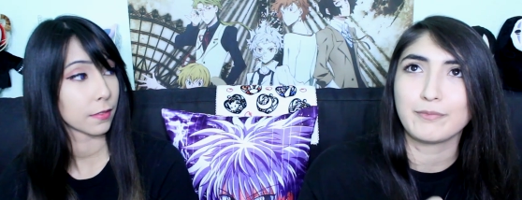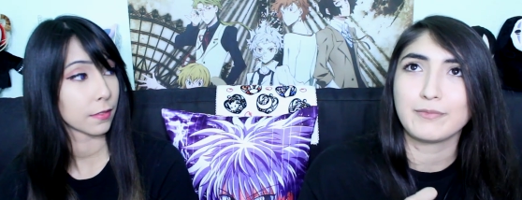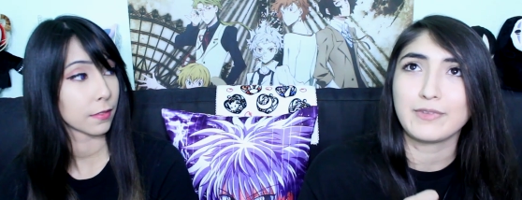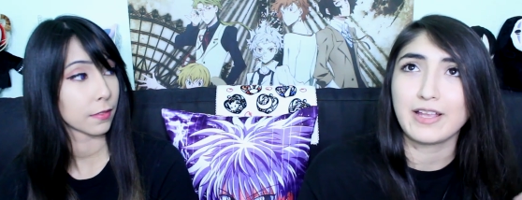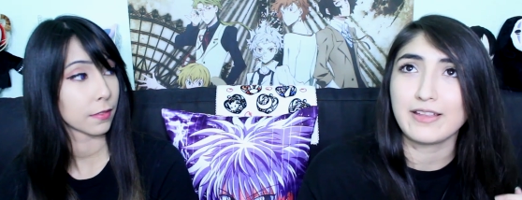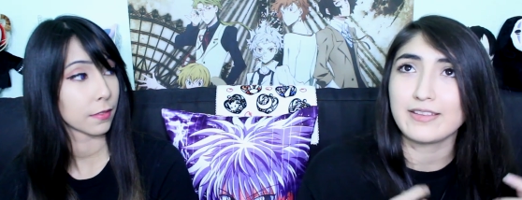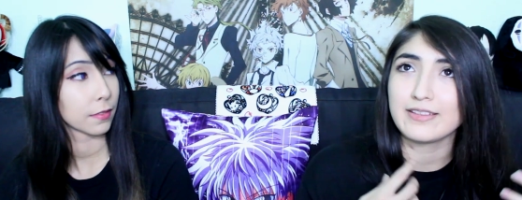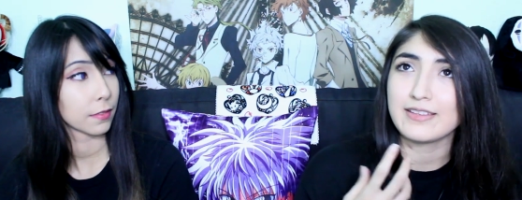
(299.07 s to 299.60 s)

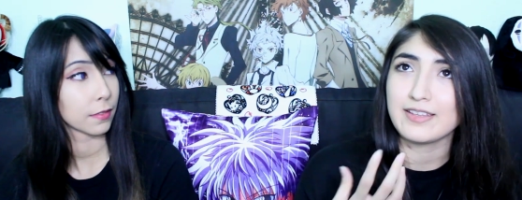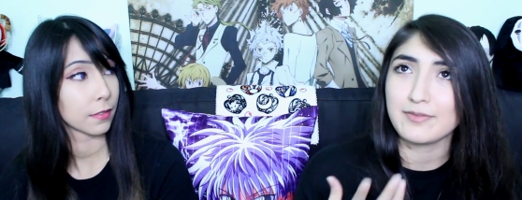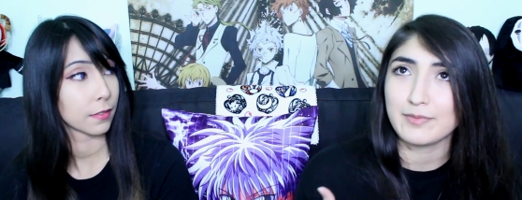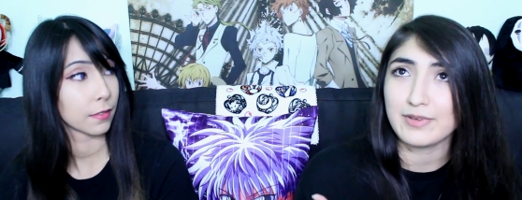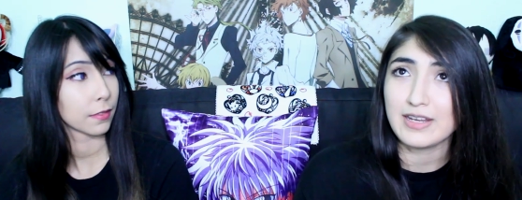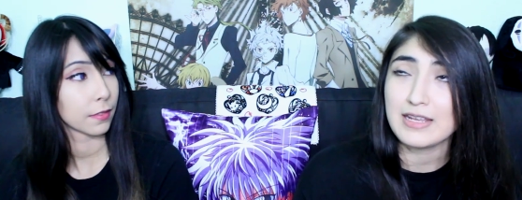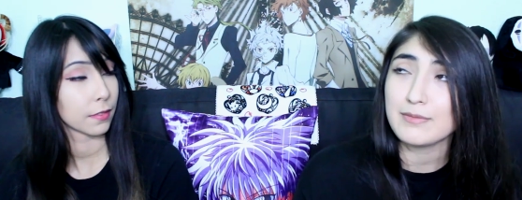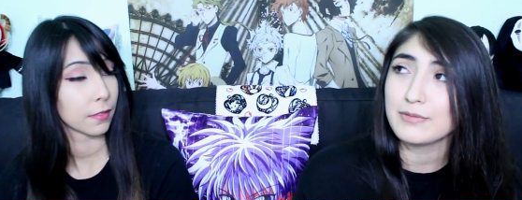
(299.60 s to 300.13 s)
Speaker 1: now that
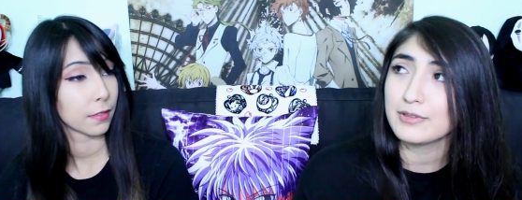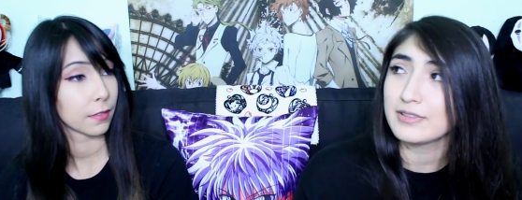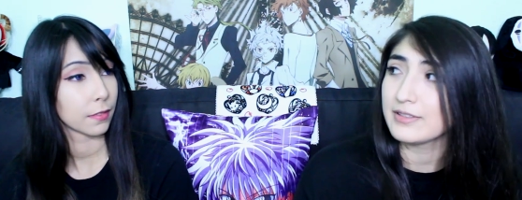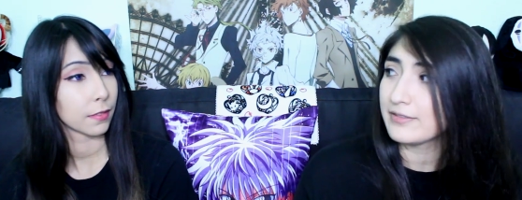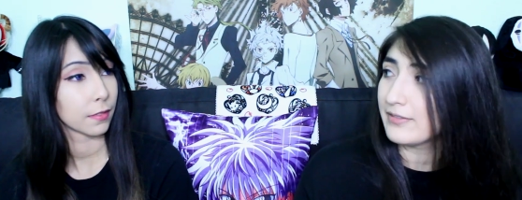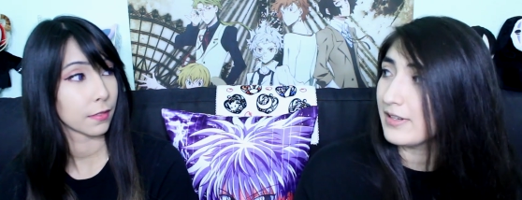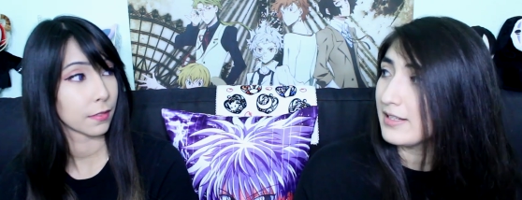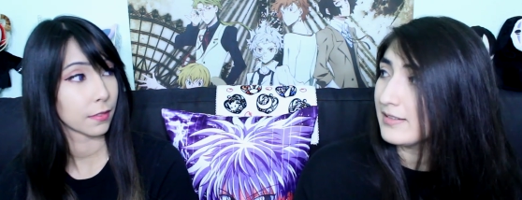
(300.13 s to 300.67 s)
they've been able
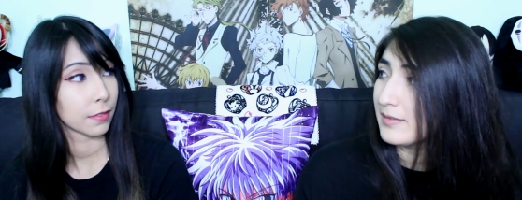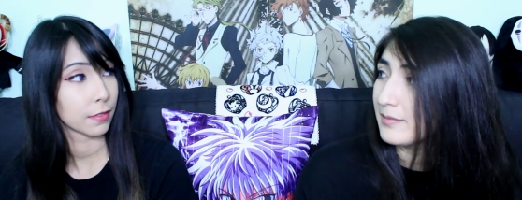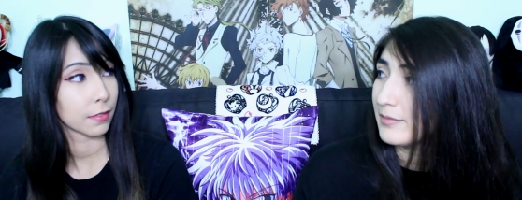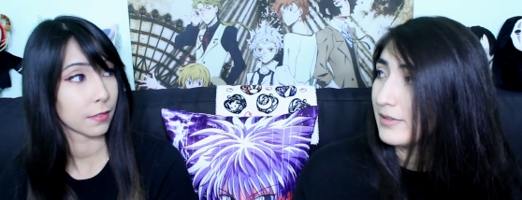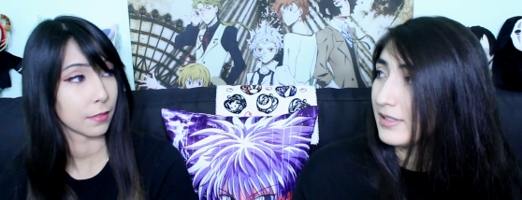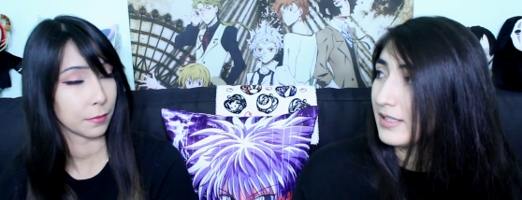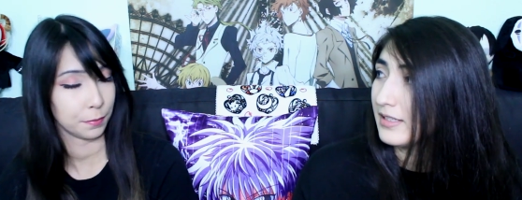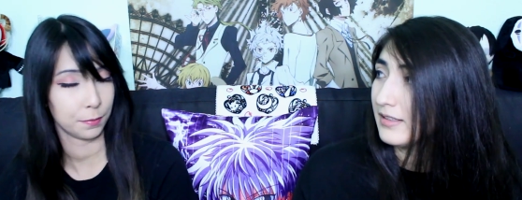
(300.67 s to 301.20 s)
to find
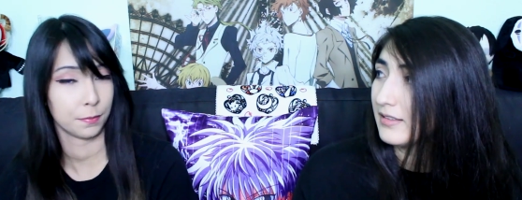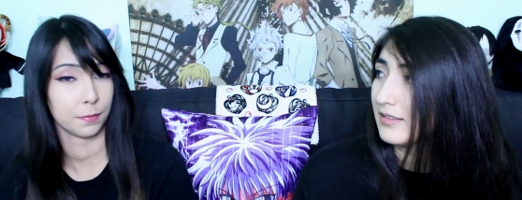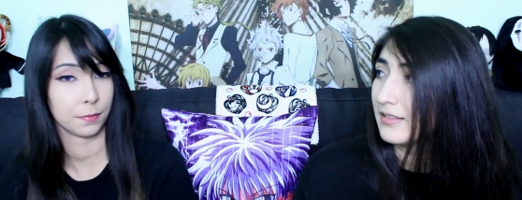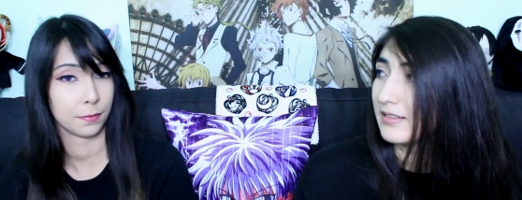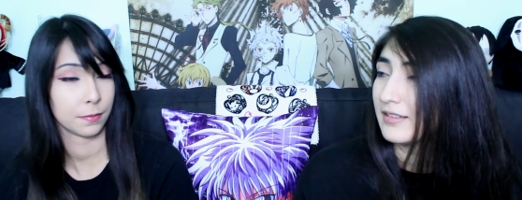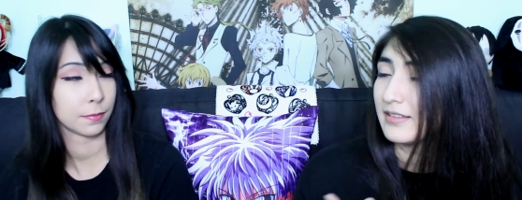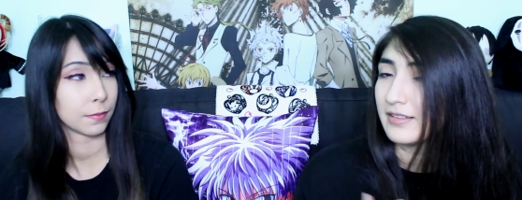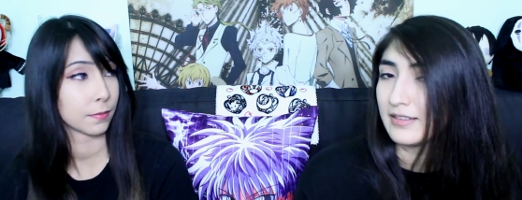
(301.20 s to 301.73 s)
somebody, mm-hmm.
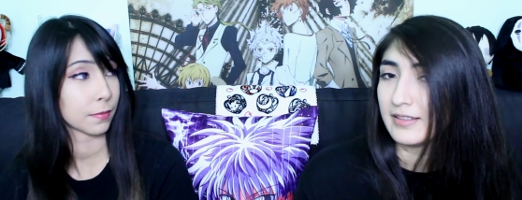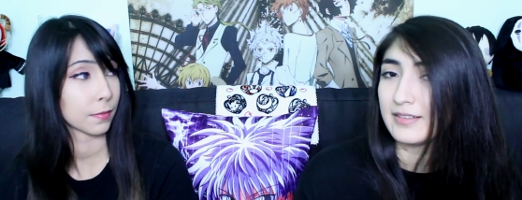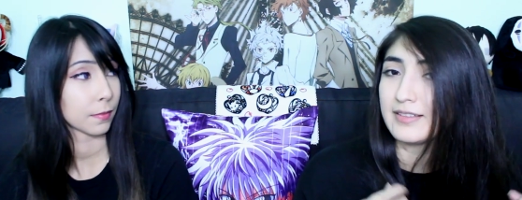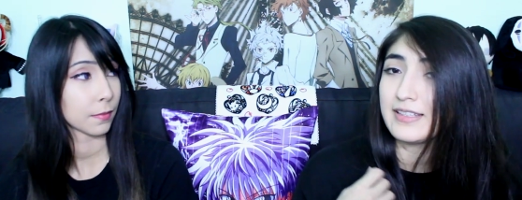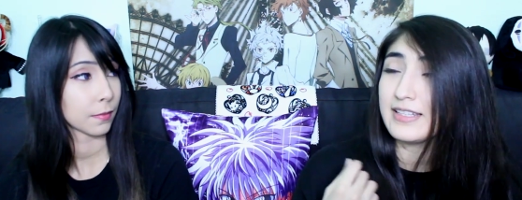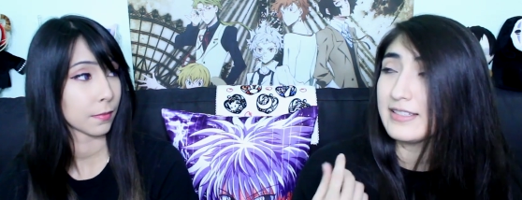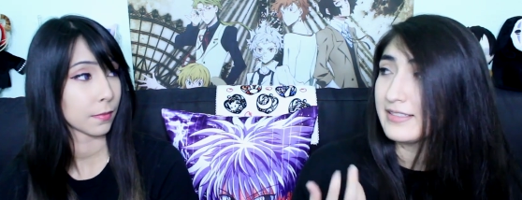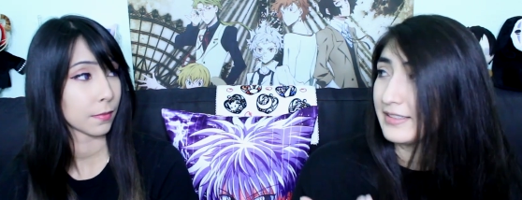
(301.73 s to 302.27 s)

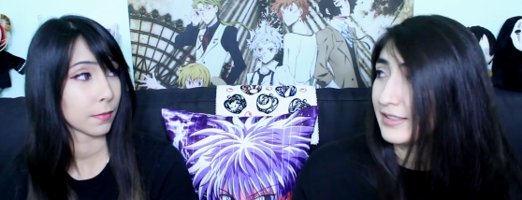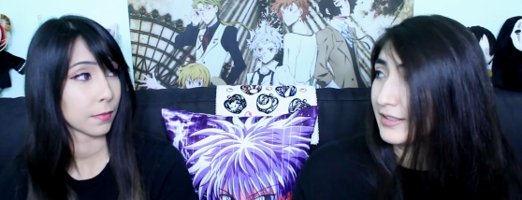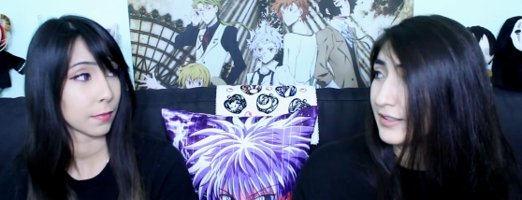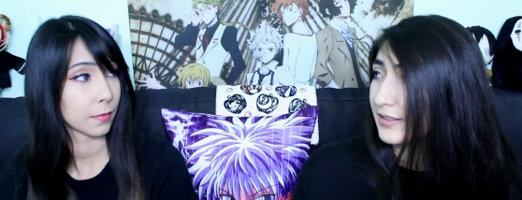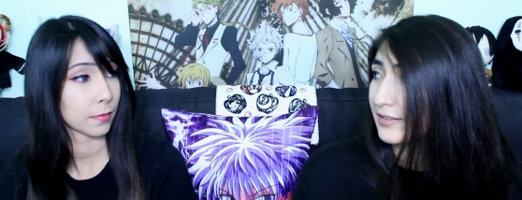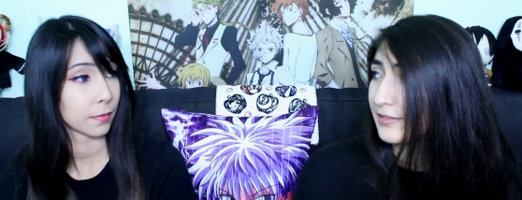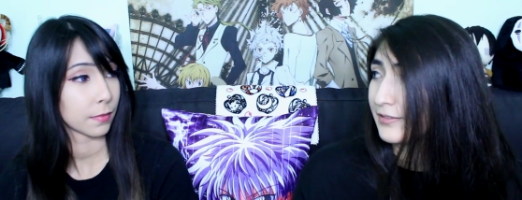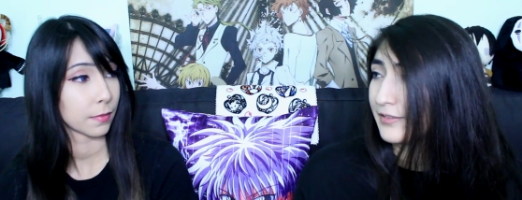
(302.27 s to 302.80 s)
it's
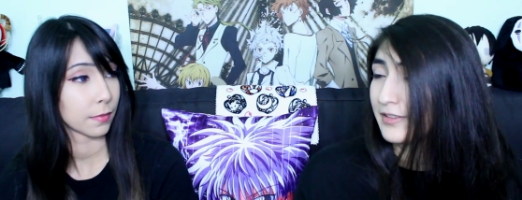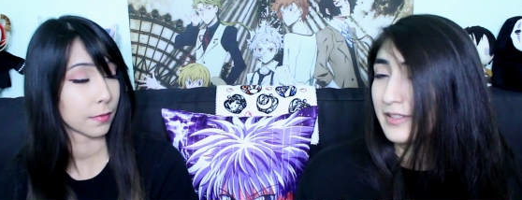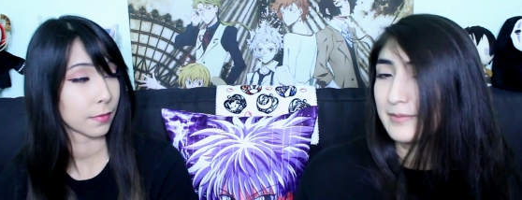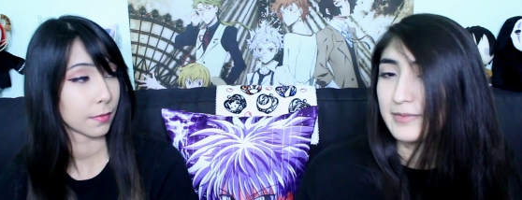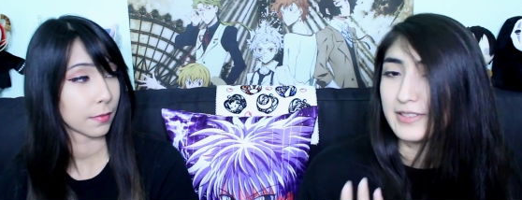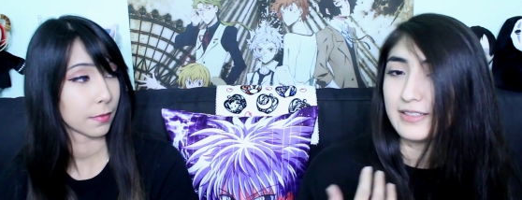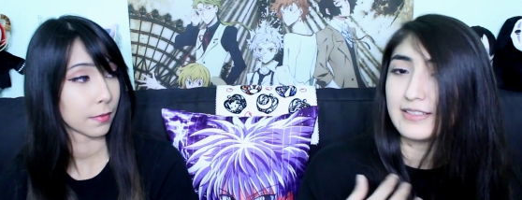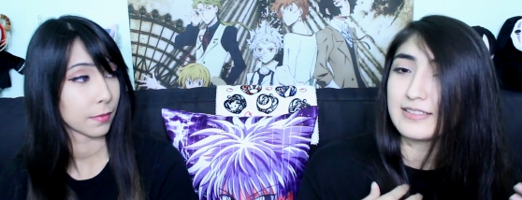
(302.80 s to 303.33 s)
easier for
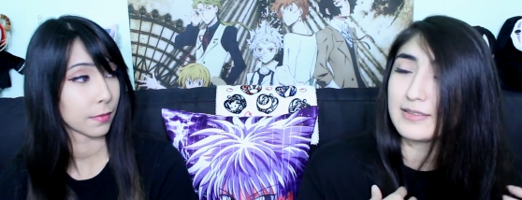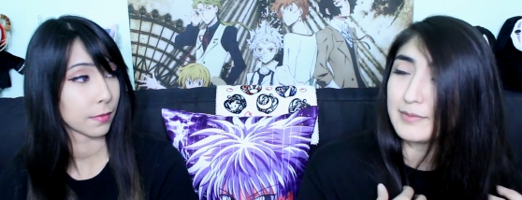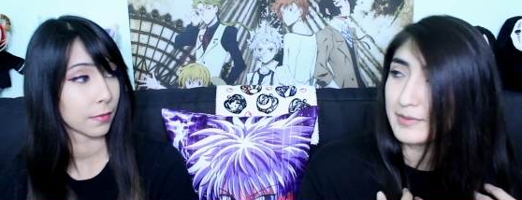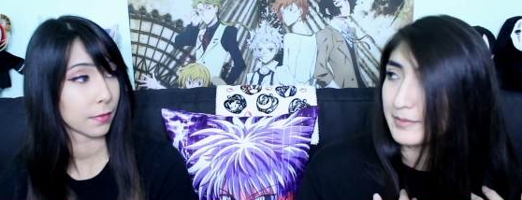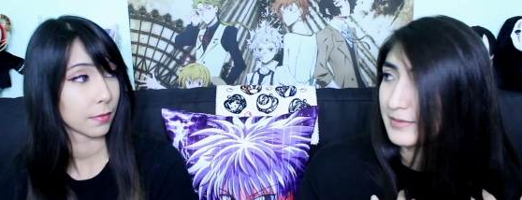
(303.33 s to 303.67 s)
them to accept